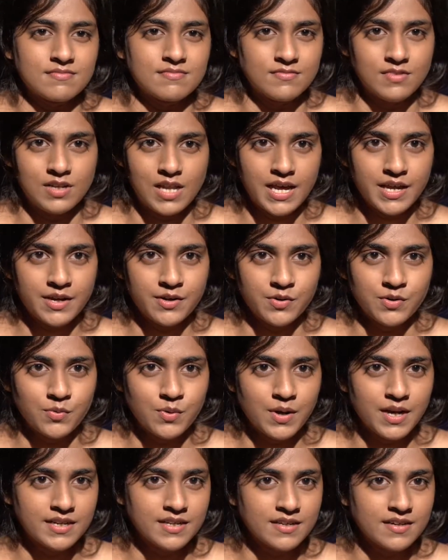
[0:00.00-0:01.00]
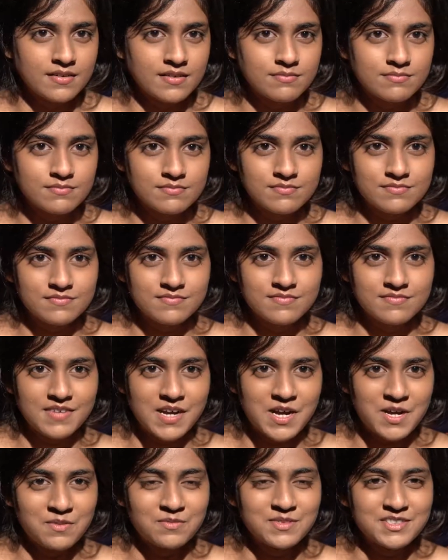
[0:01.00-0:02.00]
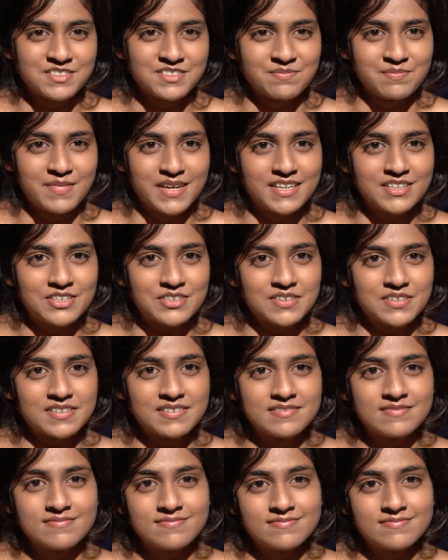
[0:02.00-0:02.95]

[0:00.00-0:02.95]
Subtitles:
Well, I had no idea how much it meant to her.